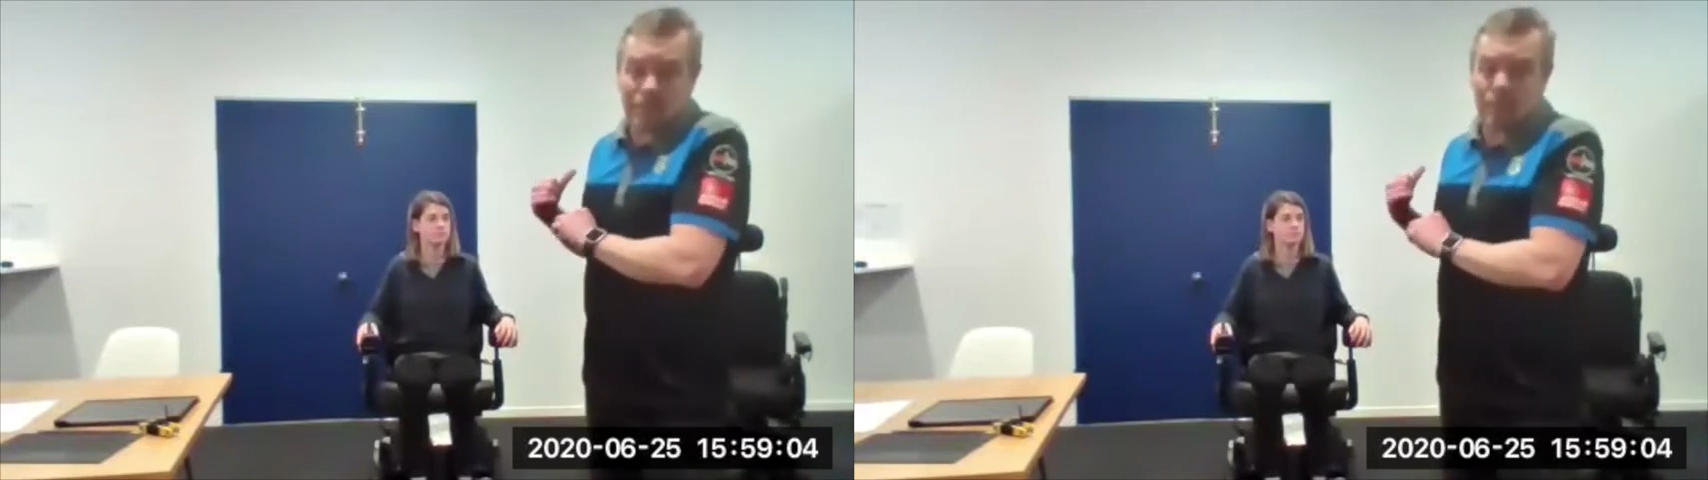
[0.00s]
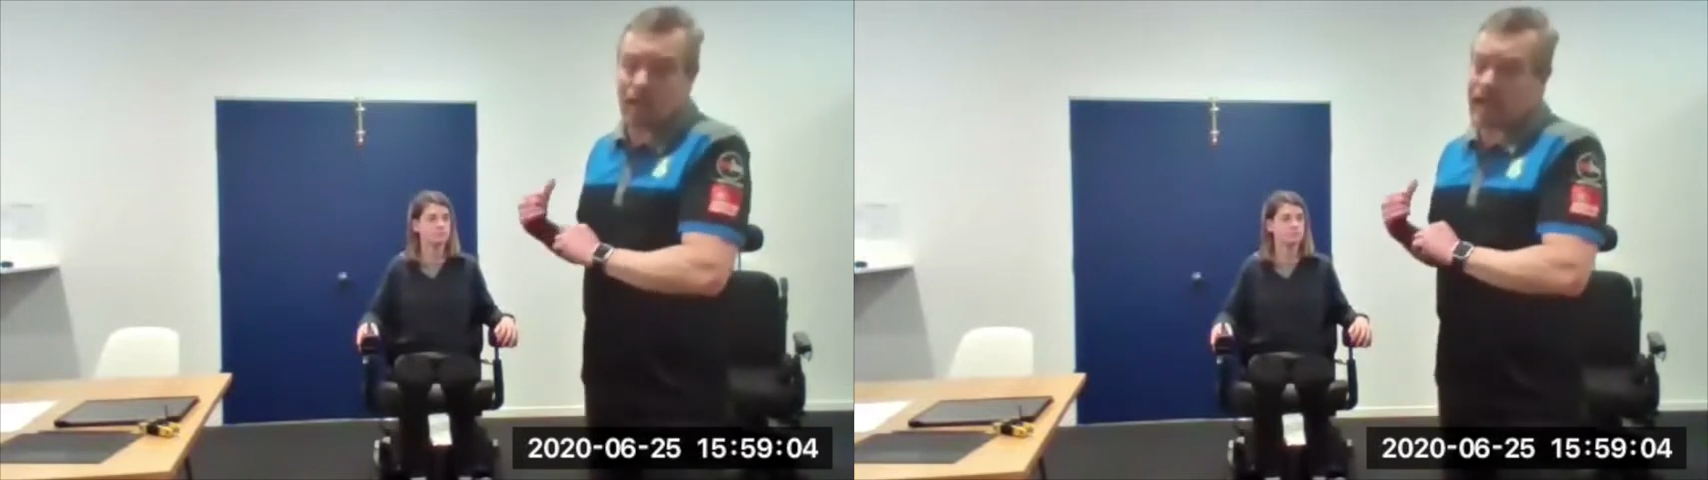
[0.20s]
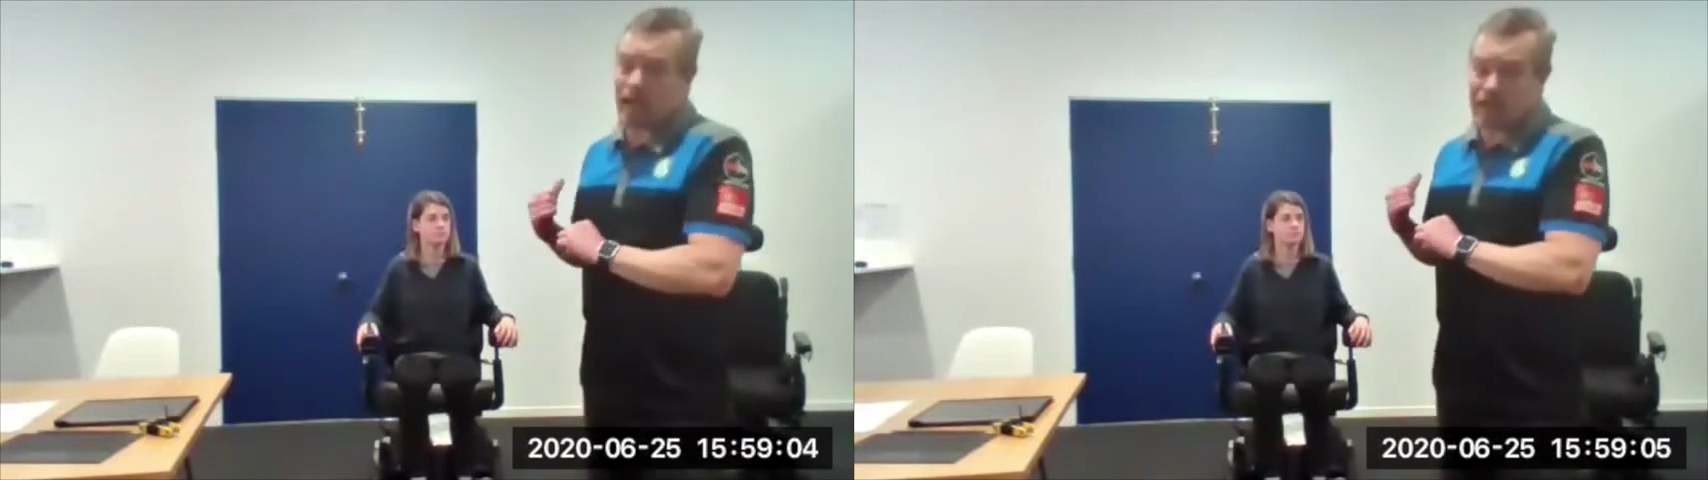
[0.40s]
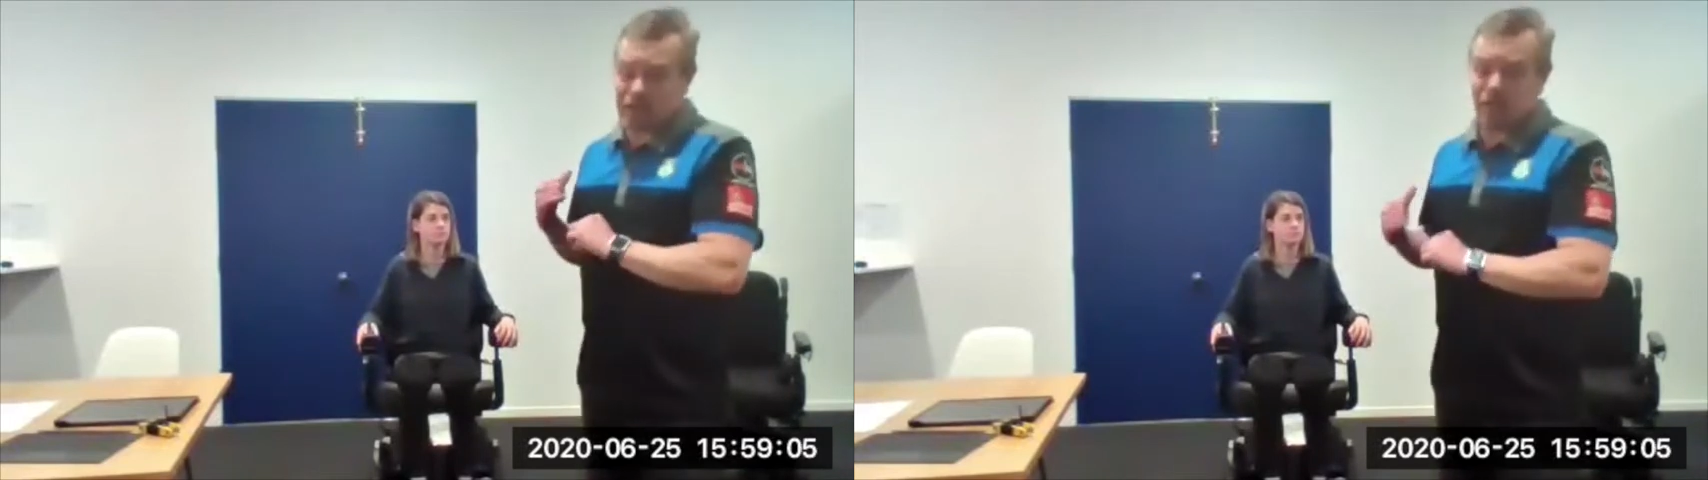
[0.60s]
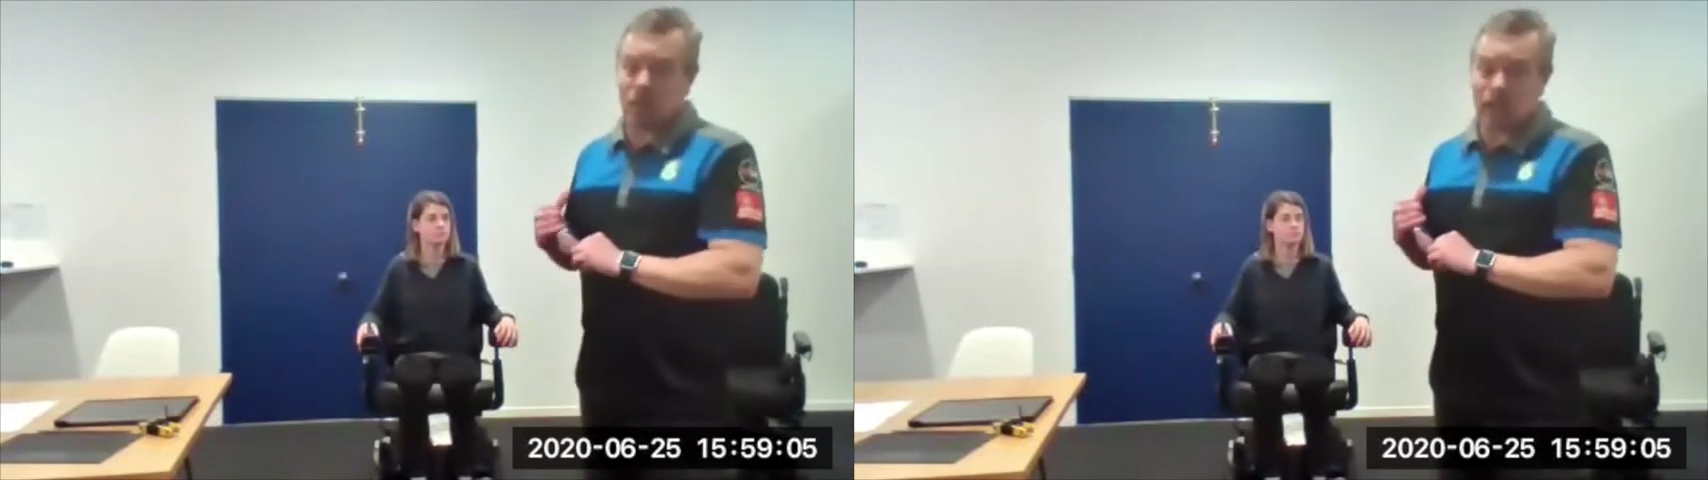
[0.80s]
but we're going to need
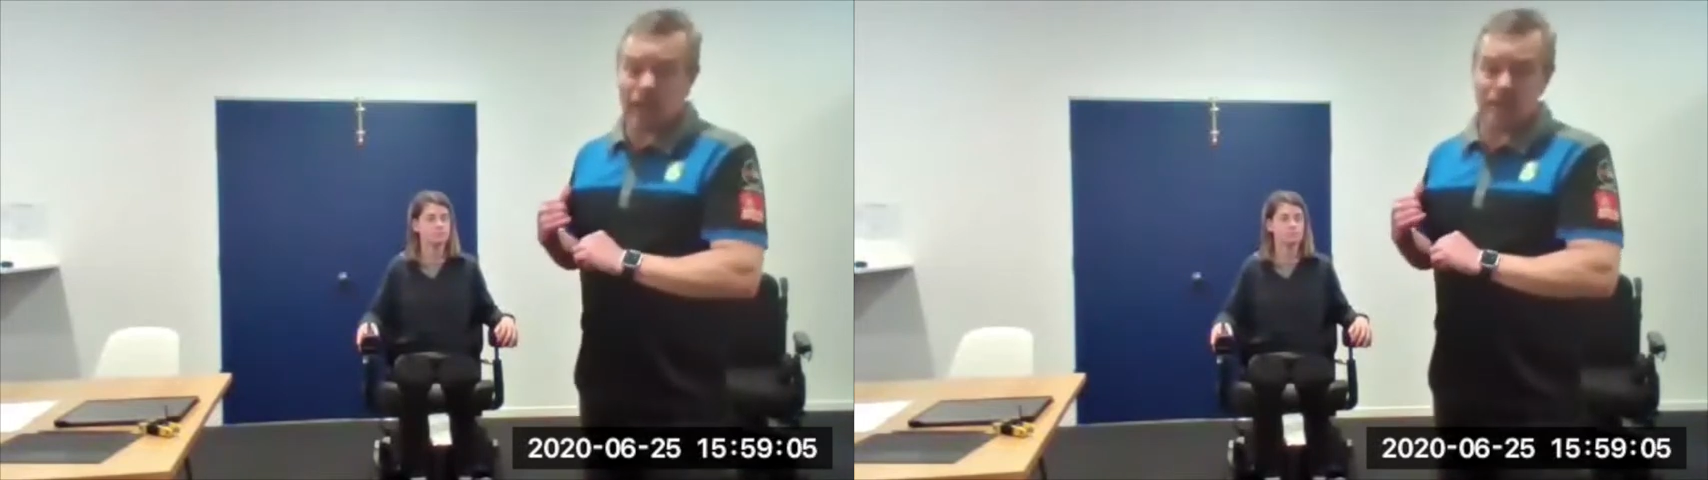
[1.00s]
to look at